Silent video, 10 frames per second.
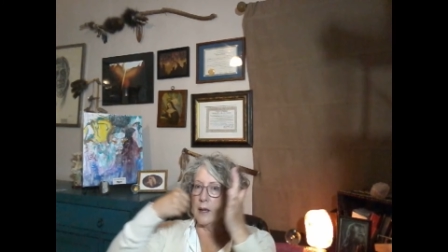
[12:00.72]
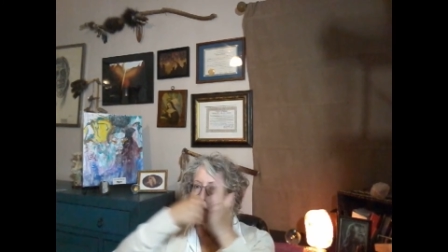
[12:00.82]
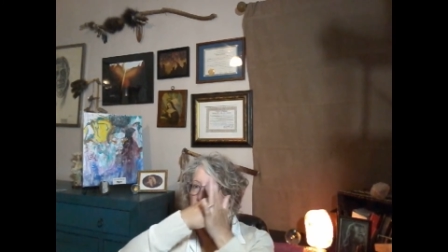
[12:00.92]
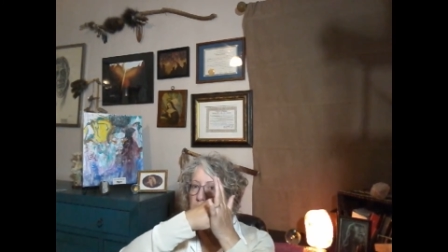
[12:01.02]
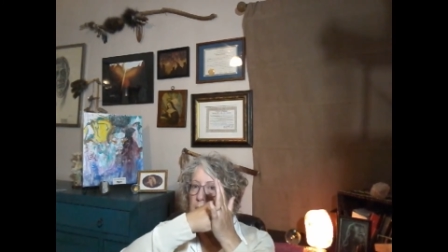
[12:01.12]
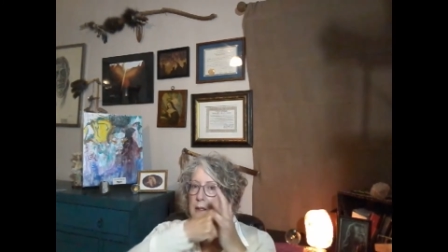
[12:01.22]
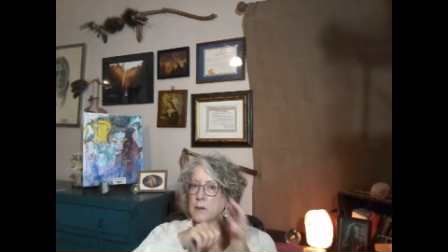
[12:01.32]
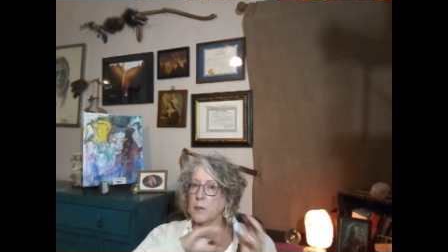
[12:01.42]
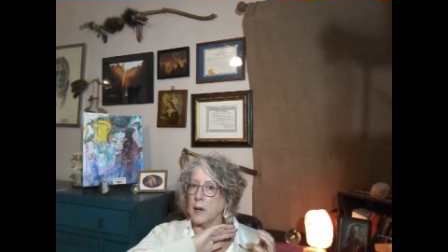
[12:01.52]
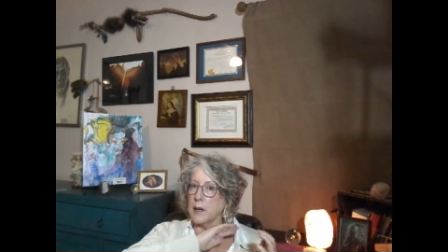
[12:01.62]
like
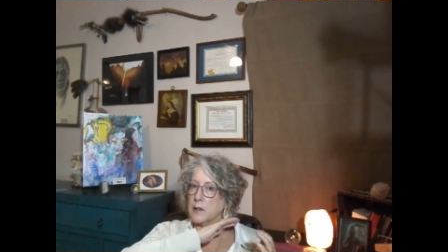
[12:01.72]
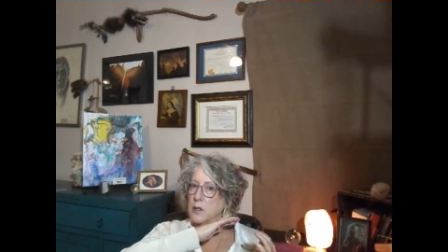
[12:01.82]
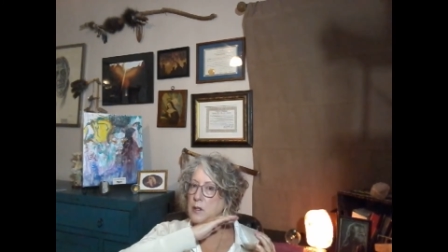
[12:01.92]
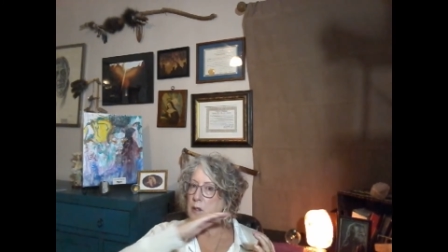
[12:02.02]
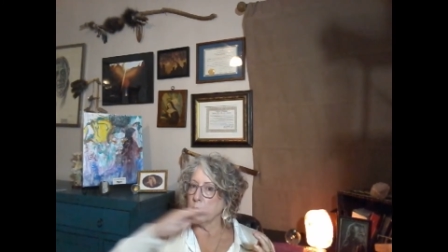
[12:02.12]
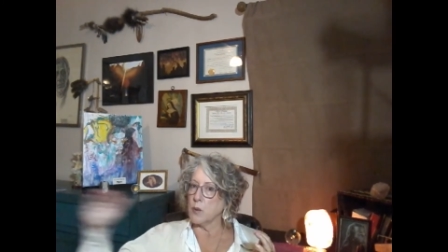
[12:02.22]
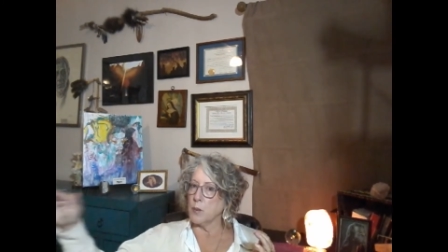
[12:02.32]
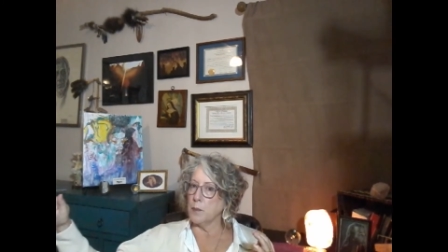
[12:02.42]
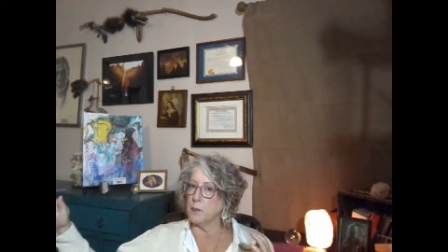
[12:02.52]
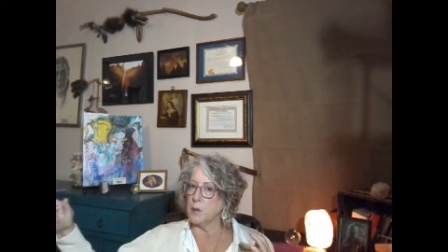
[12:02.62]
this, but I just see it
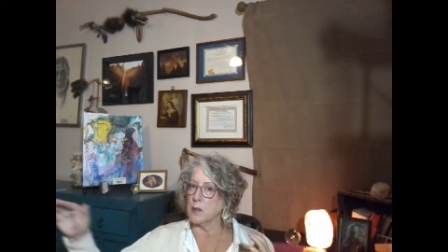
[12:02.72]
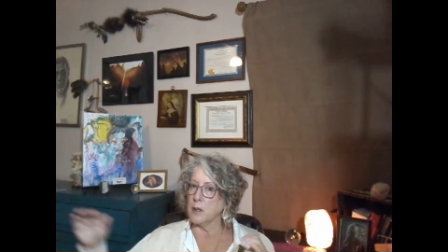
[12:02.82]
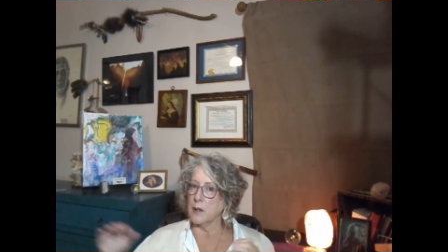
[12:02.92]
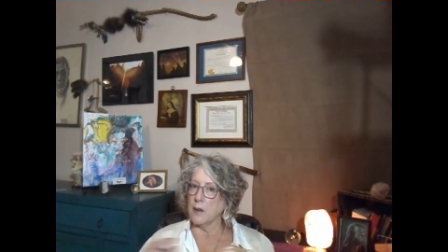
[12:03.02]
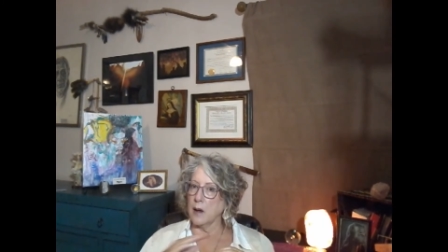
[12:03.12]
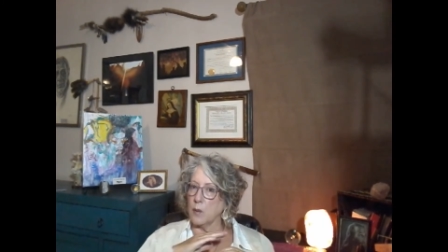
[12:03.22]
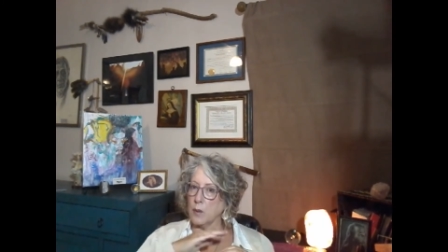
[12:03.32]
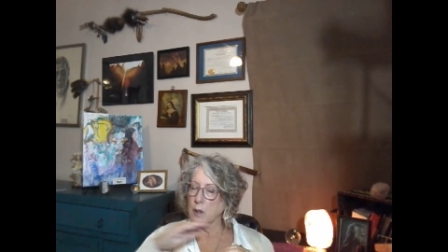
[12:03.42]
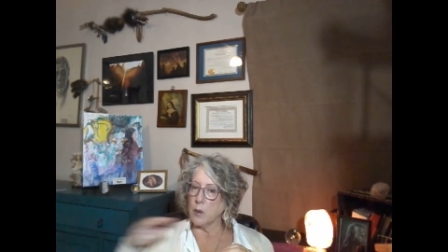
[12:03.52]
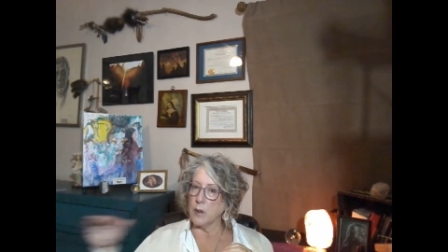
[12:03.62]
just like that
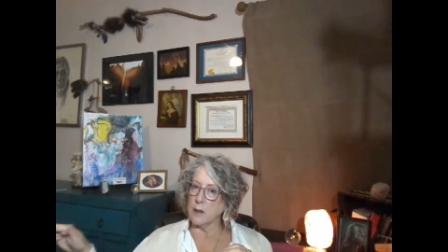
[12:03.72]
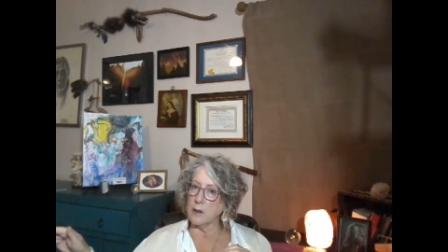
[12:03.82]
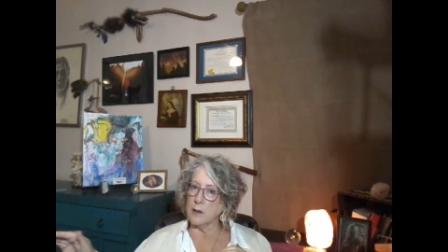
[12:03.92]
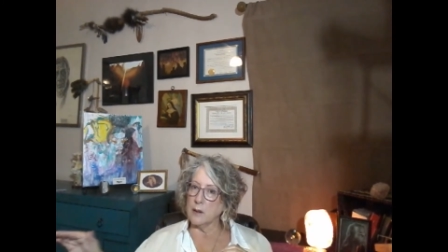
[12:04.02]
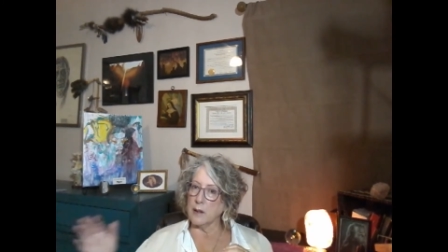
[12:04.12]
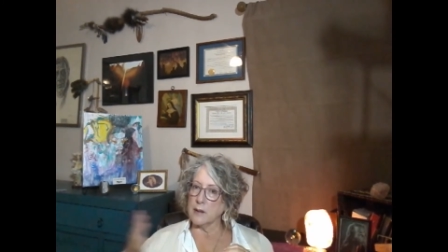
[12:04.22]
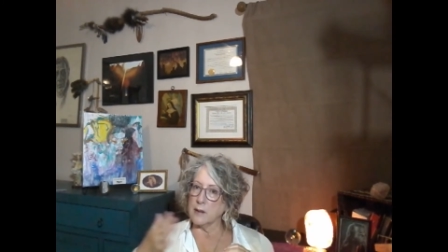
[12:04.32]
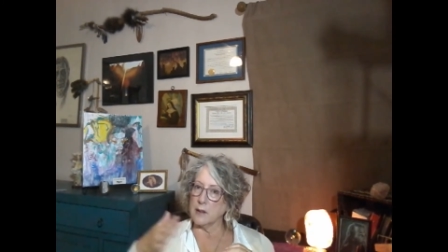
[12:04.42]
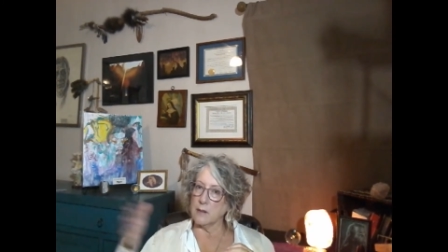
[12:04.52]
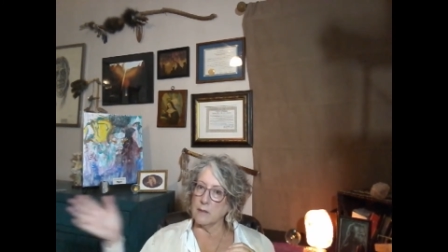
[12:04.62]
really quick. Like I
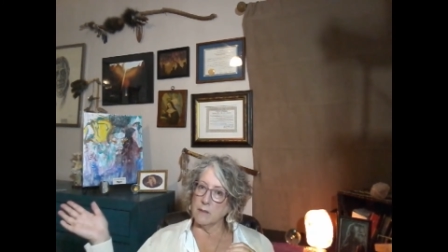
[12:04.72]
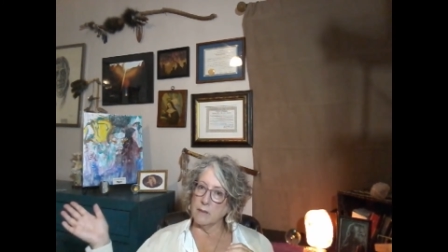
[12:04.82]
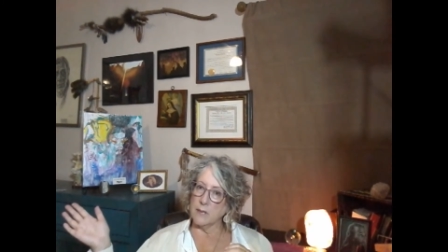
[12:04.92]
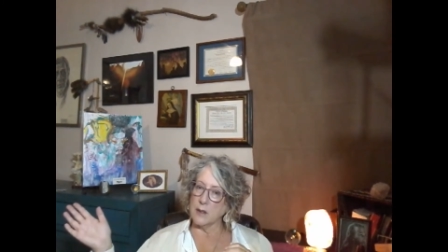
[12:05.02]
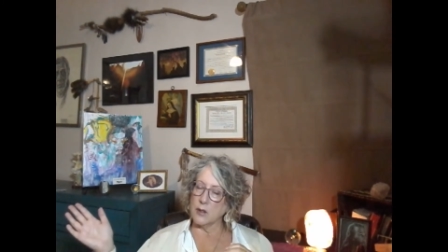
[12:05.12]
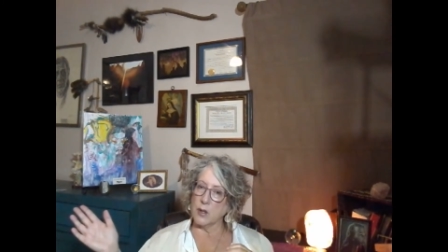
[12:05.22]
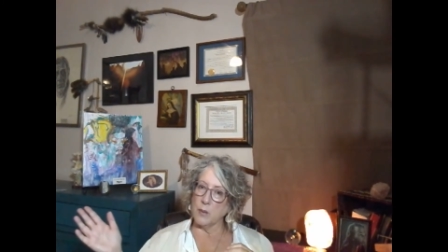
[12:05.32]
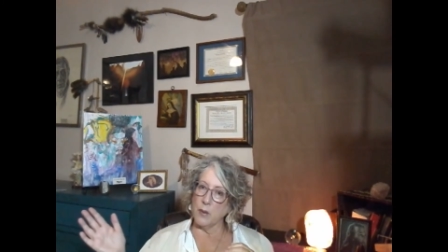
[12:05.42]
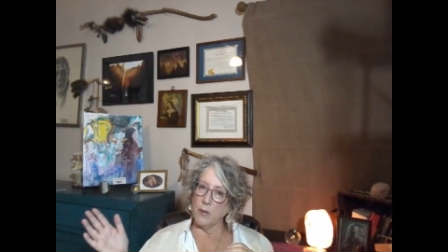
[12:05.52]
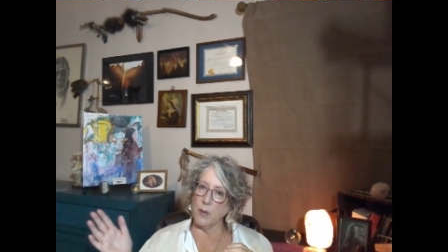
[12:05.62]
said, things are going
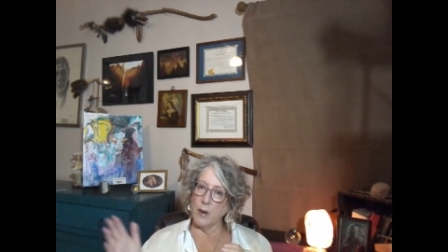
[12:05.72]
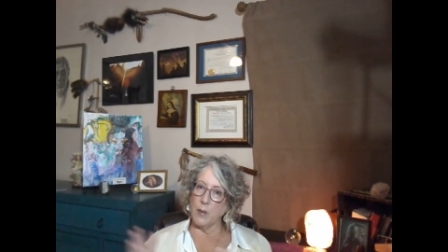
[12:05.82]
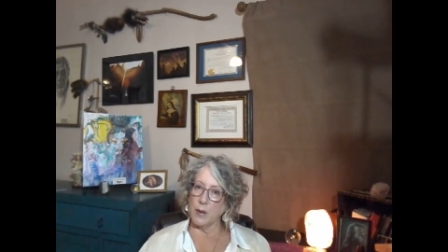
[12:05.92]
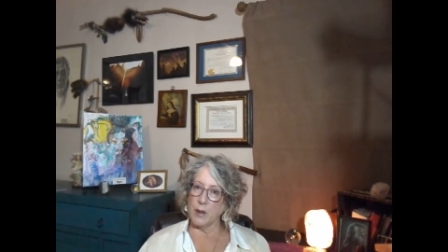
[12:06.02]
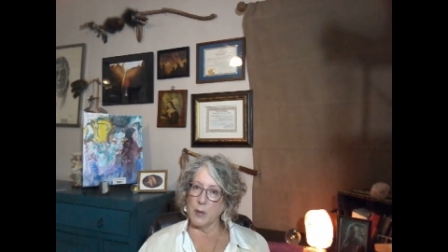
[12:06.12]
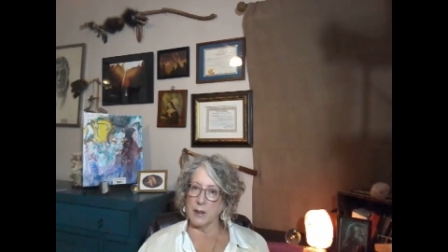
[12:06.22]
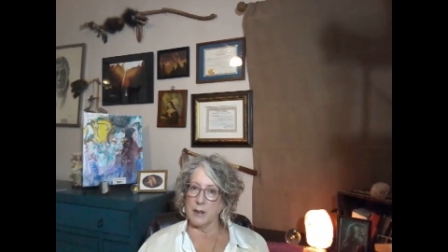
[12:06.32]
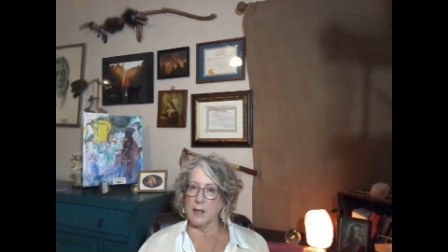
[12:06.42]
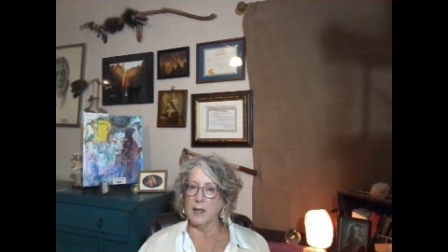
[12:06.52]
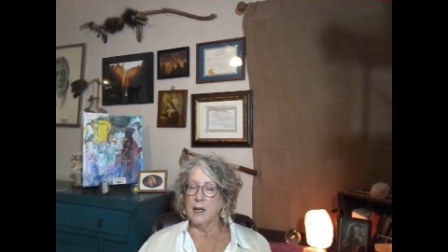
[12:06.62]
to move away really quickly.